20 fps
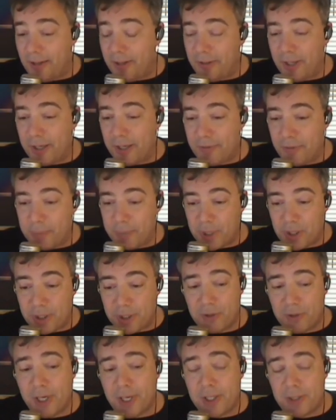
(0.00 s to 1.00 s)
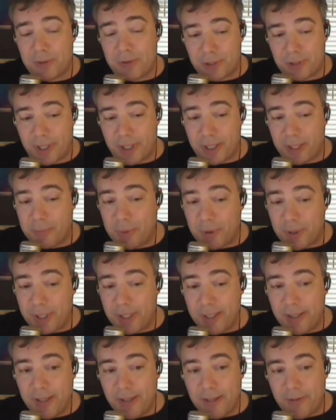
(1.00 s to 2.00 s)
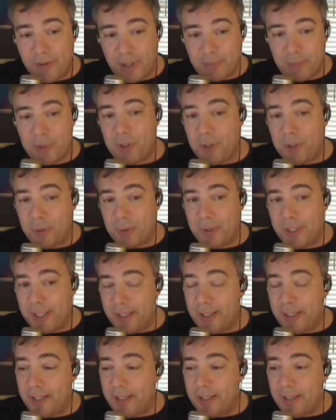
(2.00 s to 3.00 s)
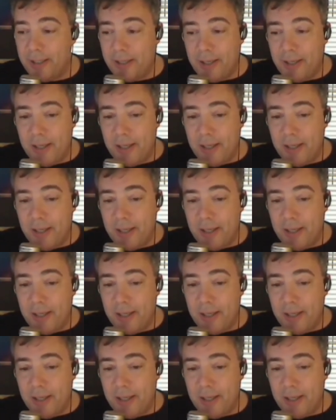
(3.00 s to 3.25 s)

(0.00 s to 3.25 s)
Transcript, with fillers: I think from a contractual standpoint for them to do what they did